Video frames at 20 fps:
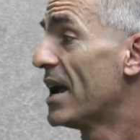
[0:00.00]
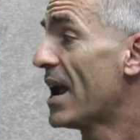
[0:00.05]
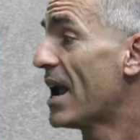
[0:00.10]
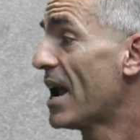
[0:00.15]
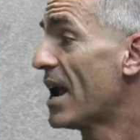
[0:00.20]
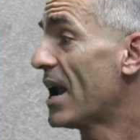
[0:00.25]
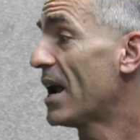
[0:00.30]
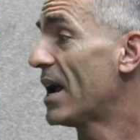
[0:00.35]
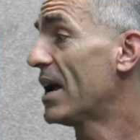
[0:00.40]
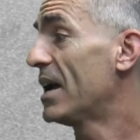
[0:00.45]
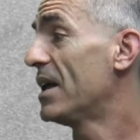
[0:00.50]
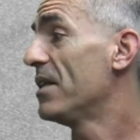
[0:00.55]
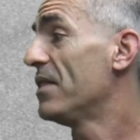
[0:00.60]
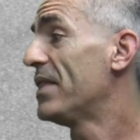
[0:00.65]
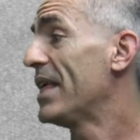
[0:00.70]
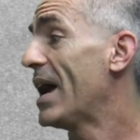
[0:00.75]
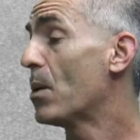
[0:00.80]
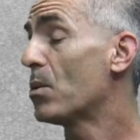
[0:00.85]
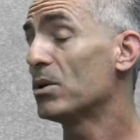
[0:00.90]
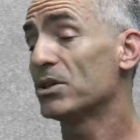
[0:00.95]
and
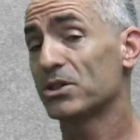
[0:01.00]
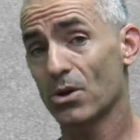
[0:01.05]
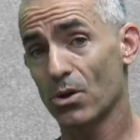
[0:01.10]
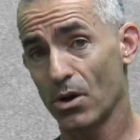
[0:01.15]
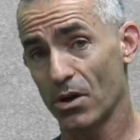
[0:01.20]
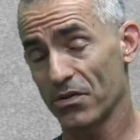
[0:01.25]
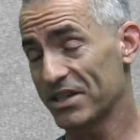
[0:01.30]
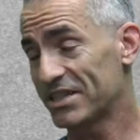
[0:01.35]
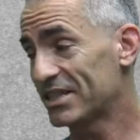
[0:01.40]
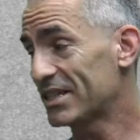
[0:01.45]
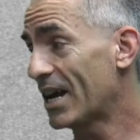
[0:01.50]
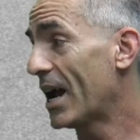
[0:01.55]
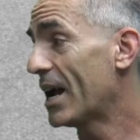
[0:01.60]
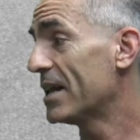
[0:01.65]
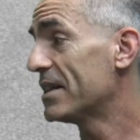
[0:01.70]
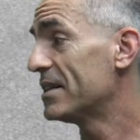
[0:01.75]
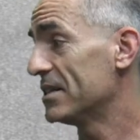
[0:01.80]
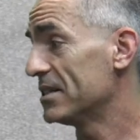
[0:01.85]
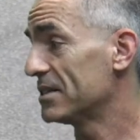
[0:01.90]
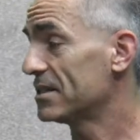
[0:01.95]
that was called The
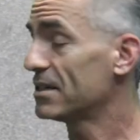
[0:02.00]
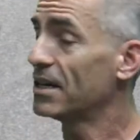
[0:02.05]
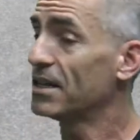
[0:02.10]
Scientist.